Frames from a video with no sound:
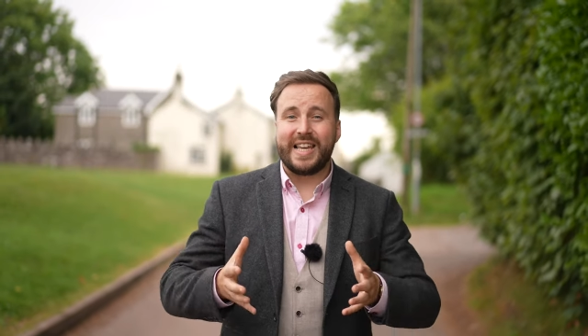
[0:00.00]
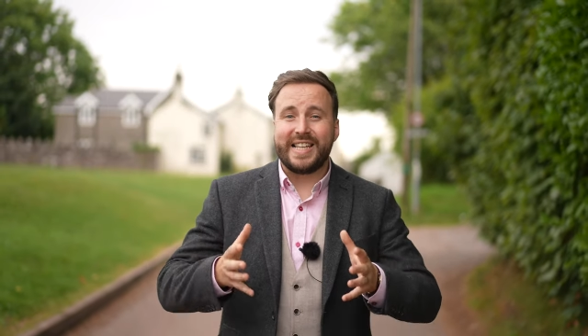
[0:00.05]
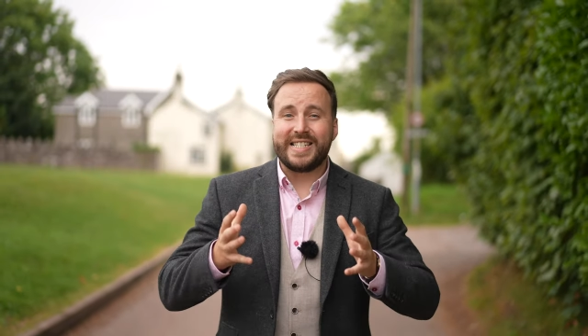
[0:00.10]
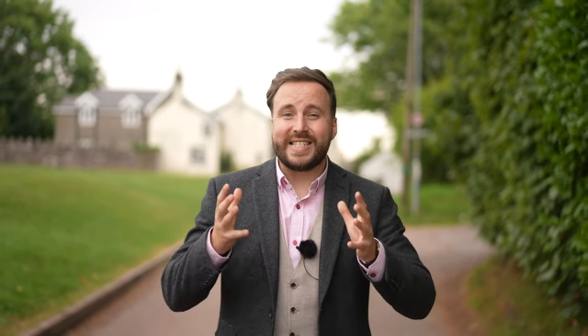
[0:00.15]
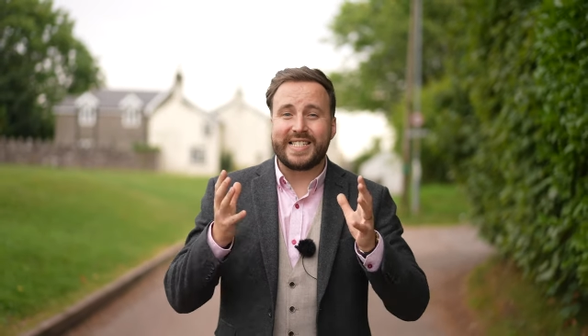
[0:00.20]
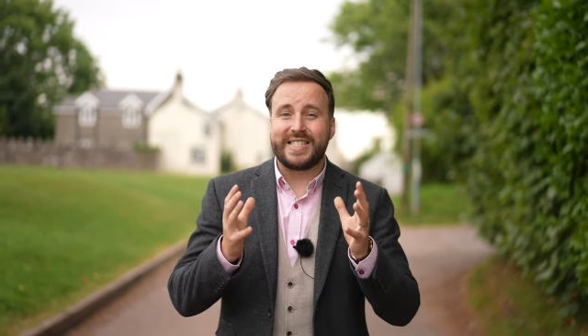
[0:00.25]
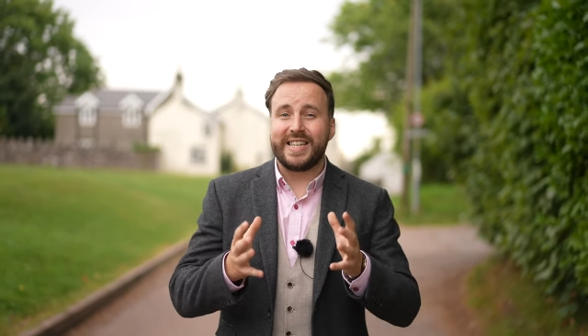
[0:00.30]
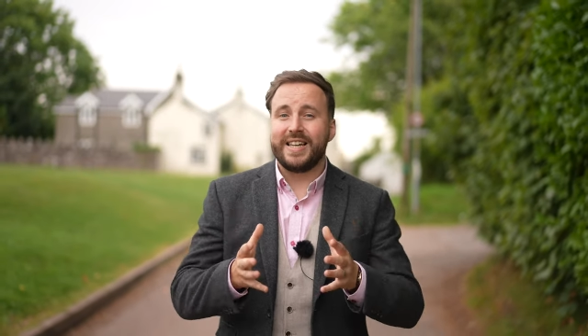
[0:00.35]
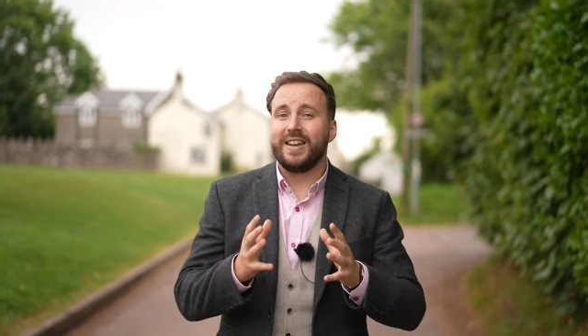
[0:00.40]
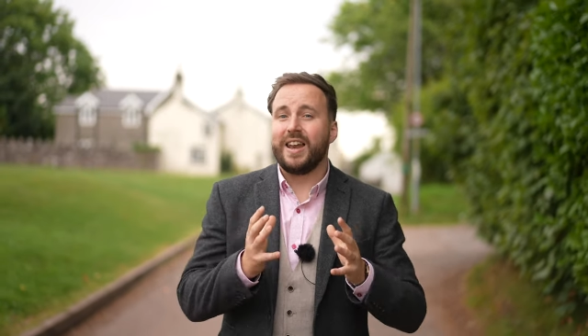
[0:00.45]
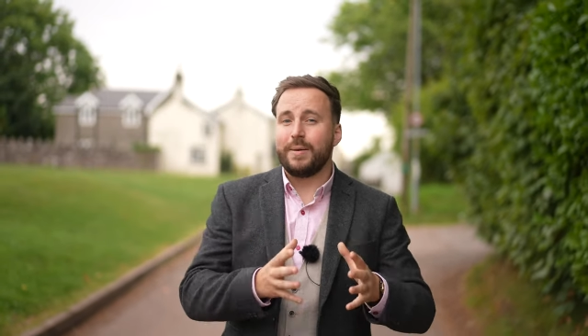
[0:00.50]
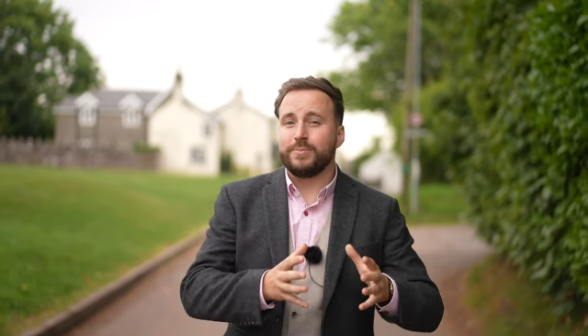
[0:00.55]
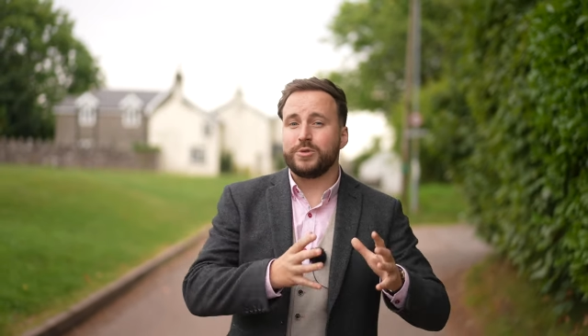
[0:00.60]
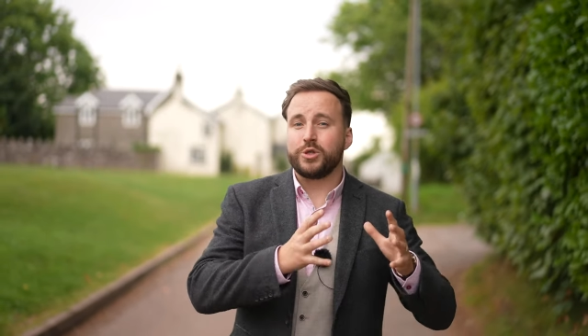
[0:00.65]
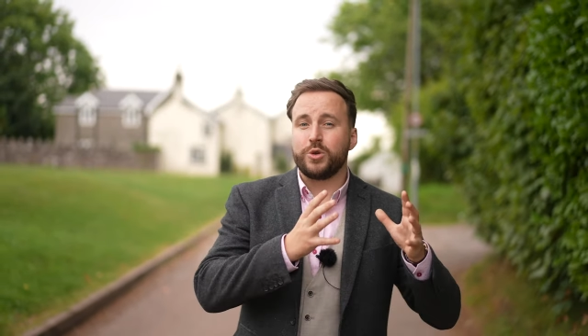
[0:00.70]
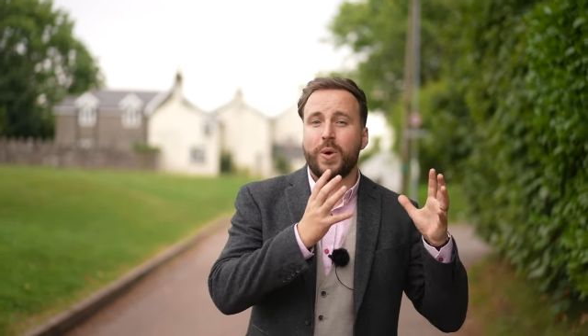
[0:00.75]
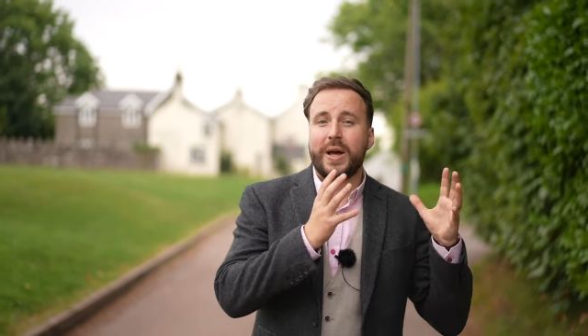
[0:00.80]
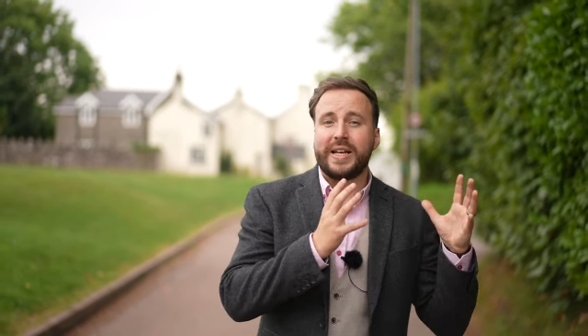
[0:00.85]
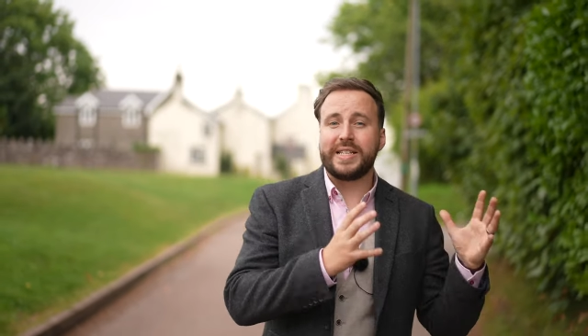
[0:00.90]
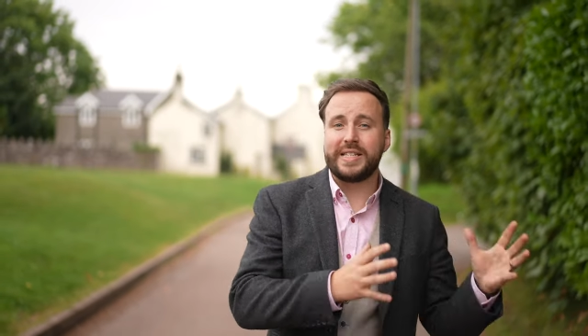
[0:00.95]
is still up
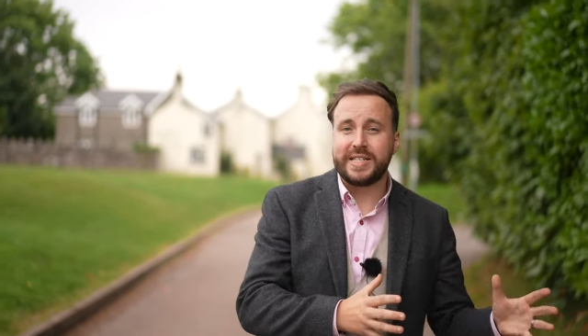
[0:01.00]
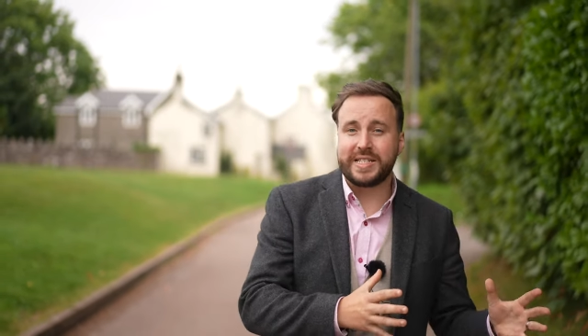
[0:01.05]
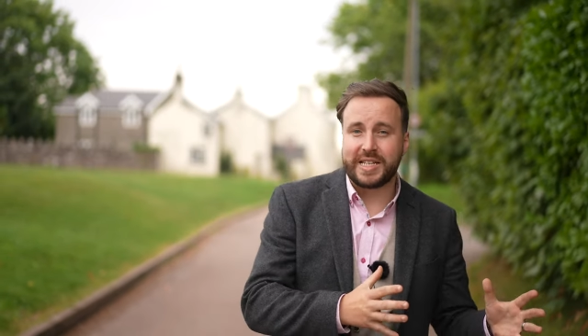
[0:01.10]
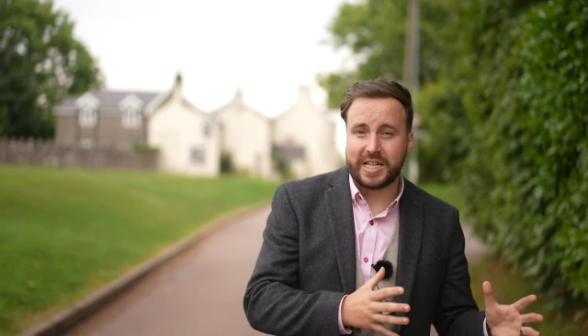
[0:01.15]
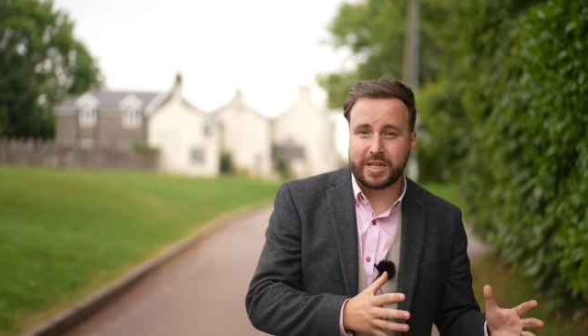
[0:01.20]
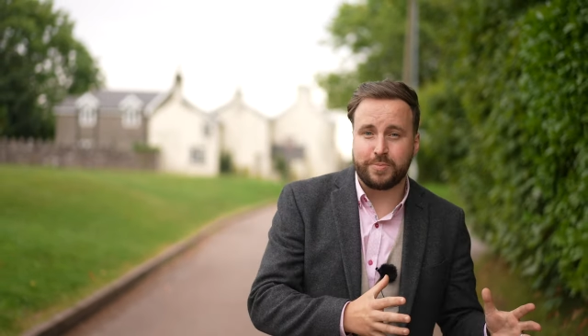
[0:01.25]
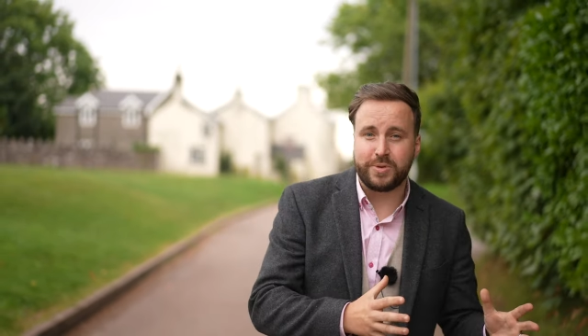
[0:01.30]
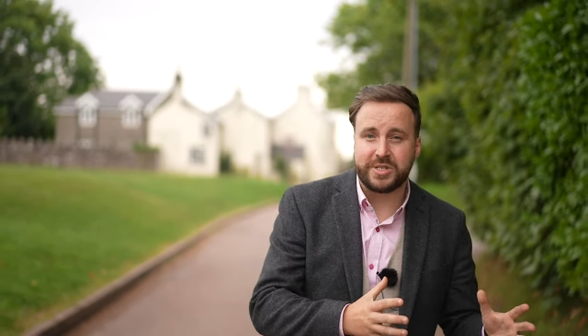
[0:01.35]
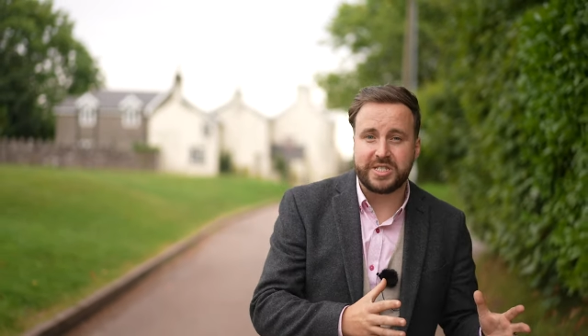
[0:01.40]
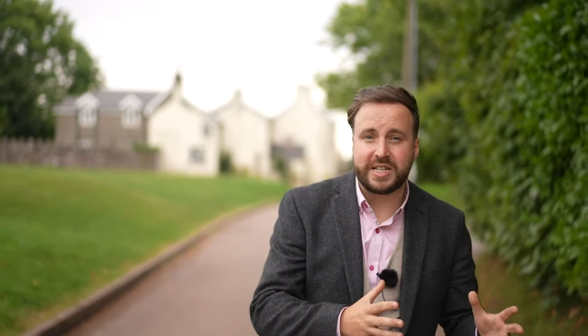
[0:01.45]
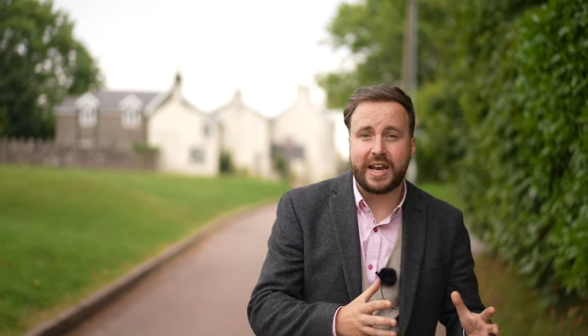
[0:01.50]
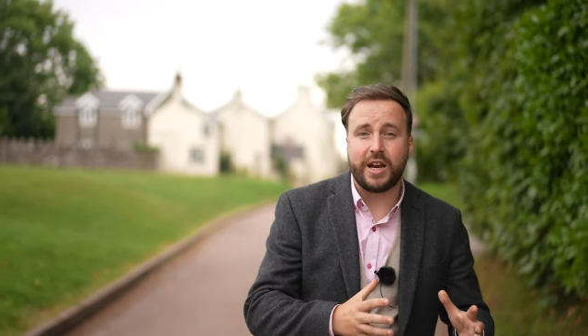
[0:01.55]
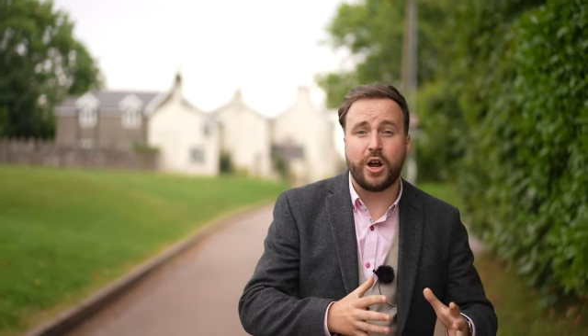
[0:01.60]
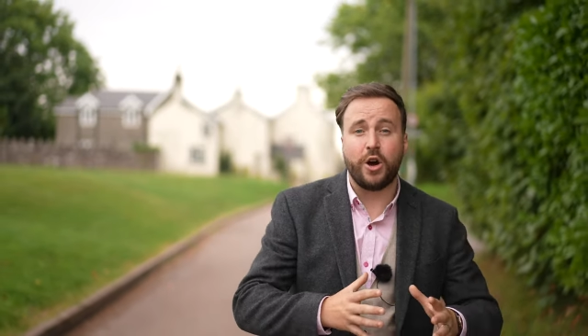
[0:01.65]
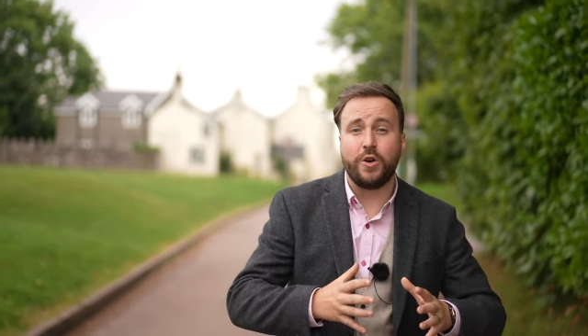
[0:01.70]
26%